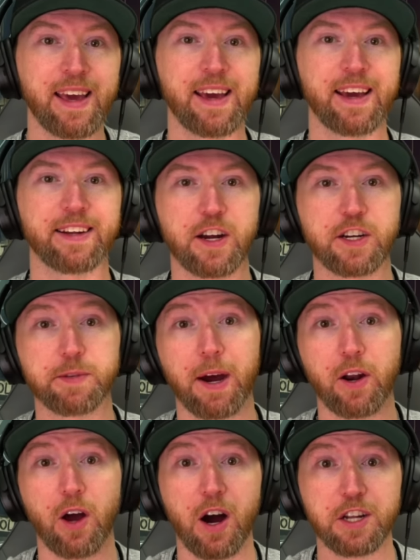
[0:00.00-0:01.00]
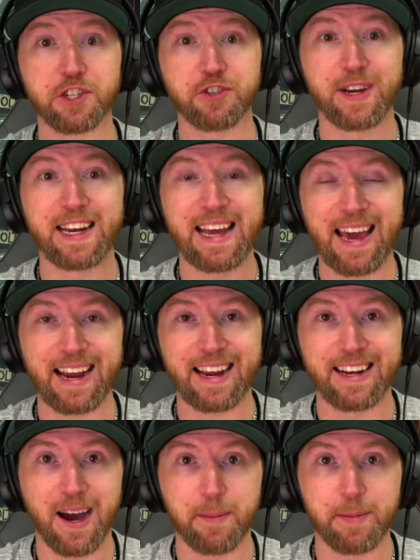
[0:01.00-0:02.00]
and talks about Austrian
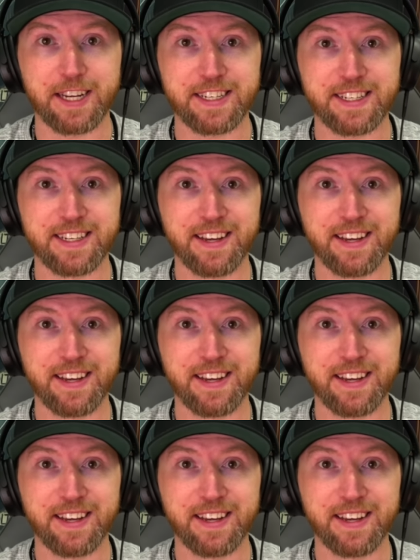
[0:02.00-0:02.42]
economics